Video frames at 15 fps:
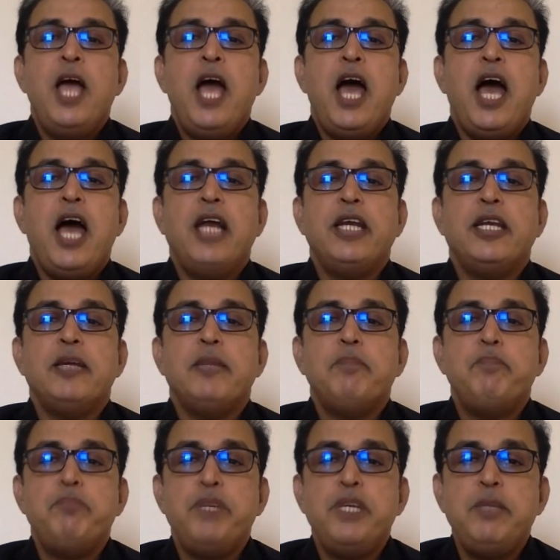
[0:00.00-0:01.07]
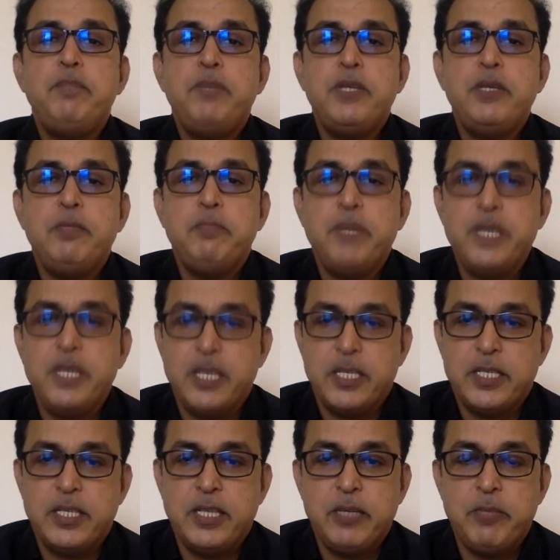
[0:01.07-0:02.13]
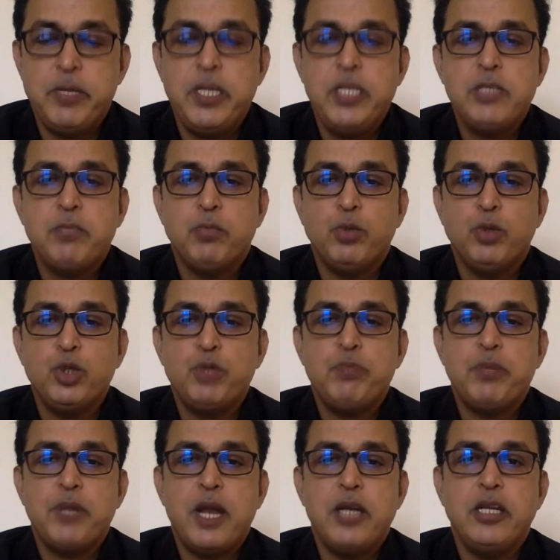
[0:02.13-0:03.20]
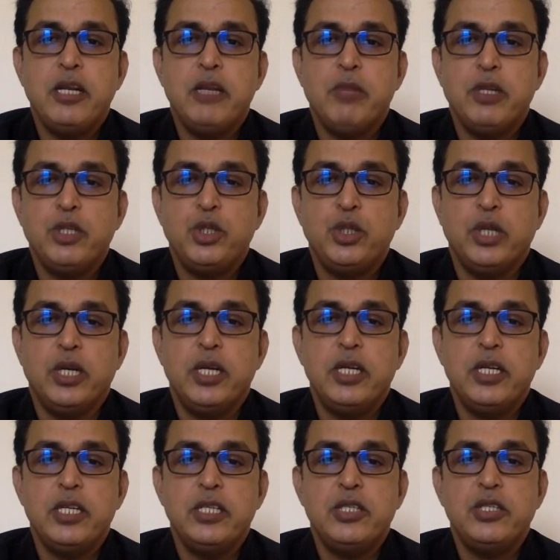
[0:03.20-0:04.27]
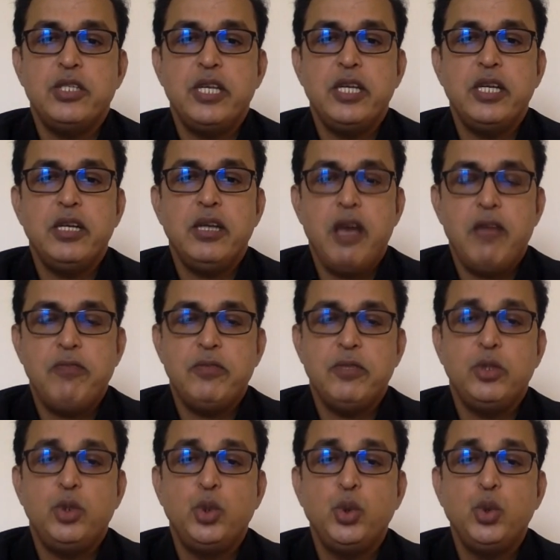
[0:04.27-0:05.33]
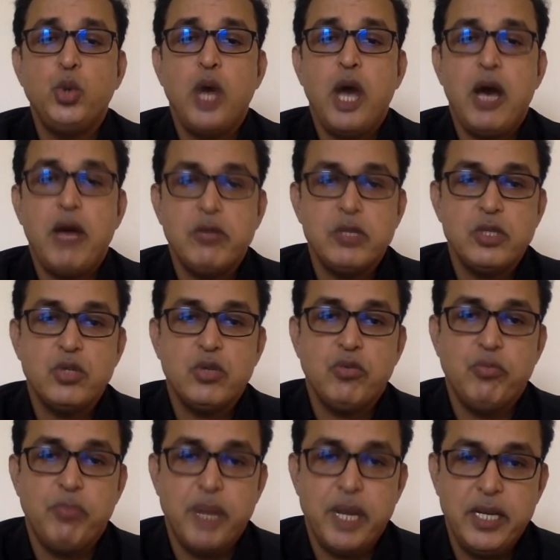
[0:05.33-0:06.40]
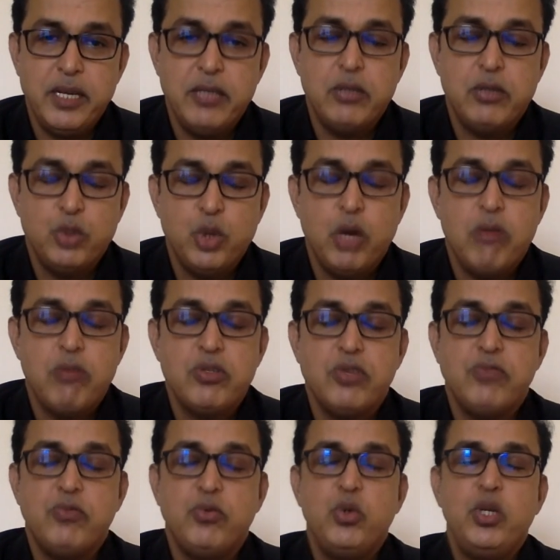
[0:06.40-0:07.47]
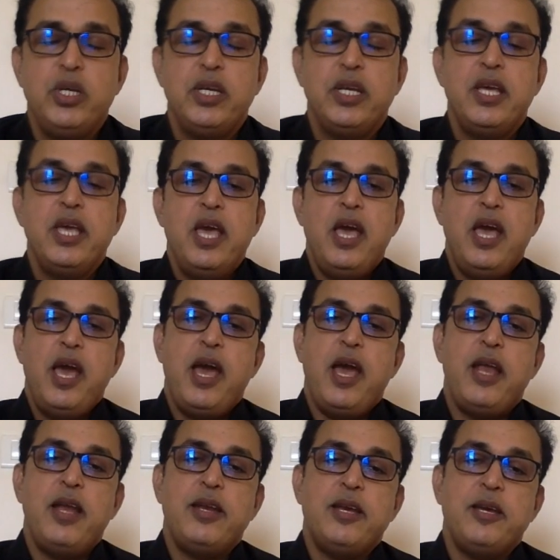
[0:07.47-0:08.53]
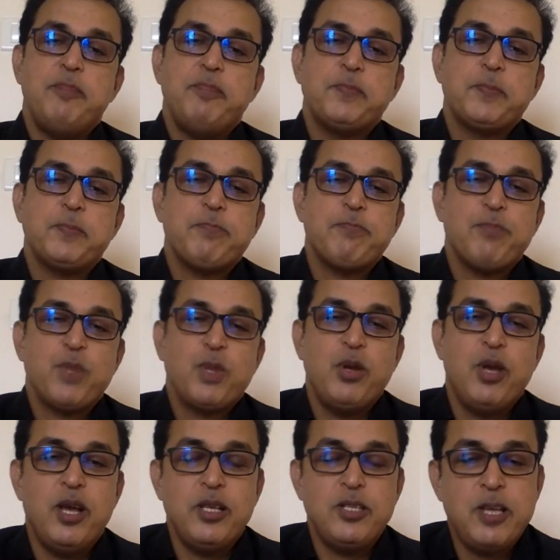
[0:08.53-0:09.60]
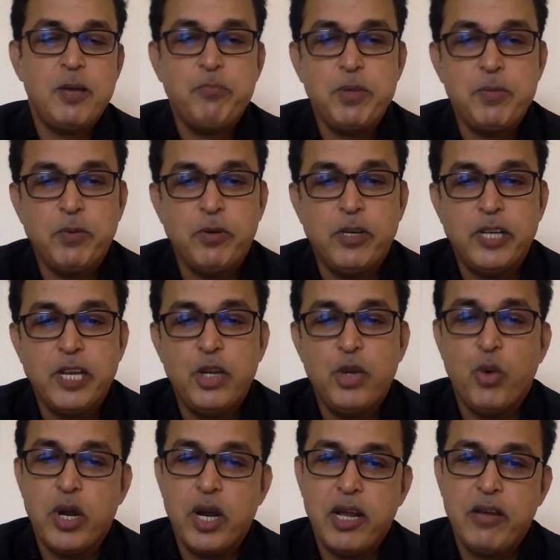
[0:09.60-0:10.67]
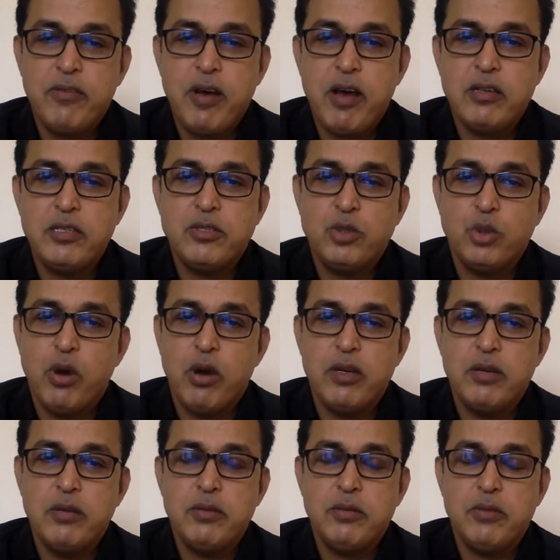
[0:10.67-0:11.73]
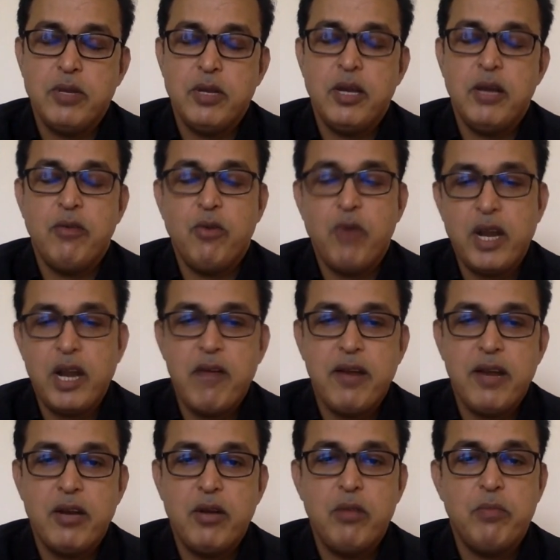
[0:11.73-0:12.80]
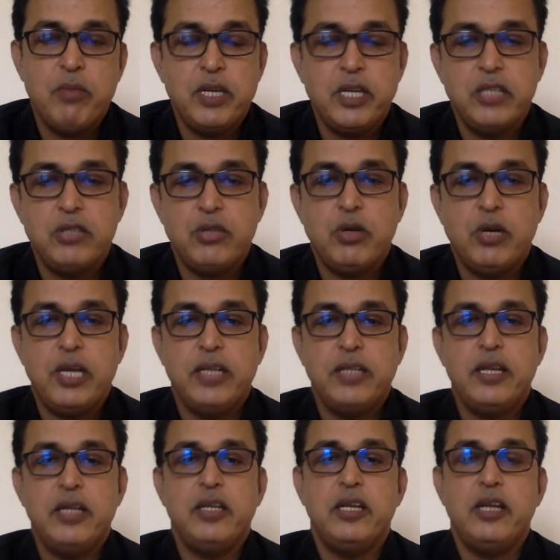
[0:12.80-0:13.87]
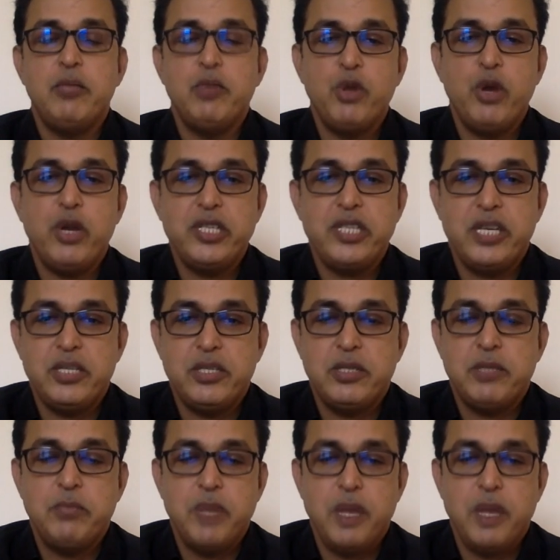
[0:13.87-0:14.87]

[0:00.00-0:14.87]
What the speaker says: And PPBS, that means postprandial blood sugar, is taken after 2 hours of blood, 2 hours of food. And some people will tell you 1.5 hours, 2 hours, 1 hour and all, but it is not like that. The WHS